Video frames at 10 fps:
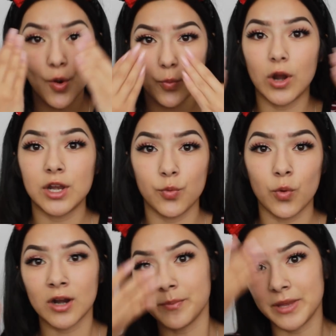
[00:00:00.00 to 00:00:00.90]
when you
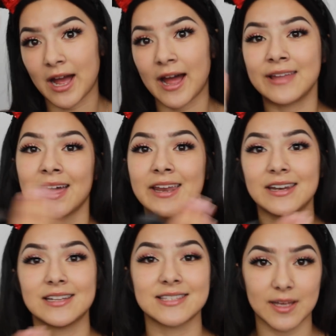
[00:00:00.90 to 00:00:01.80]
want to be
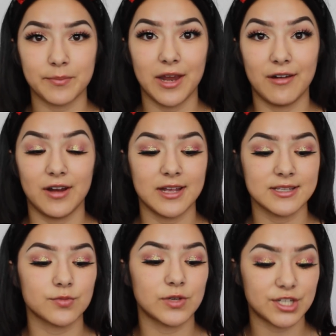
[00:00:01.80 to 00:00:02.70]
highlighted in some
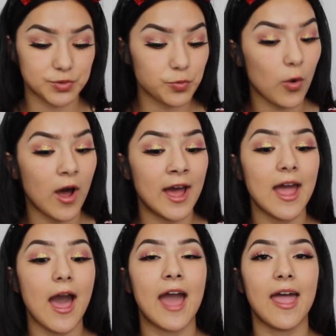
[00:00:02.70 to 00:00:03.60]
areas, which is
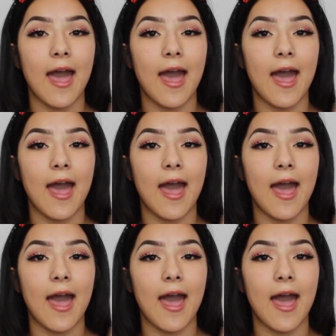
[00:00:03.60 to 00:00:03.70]
why I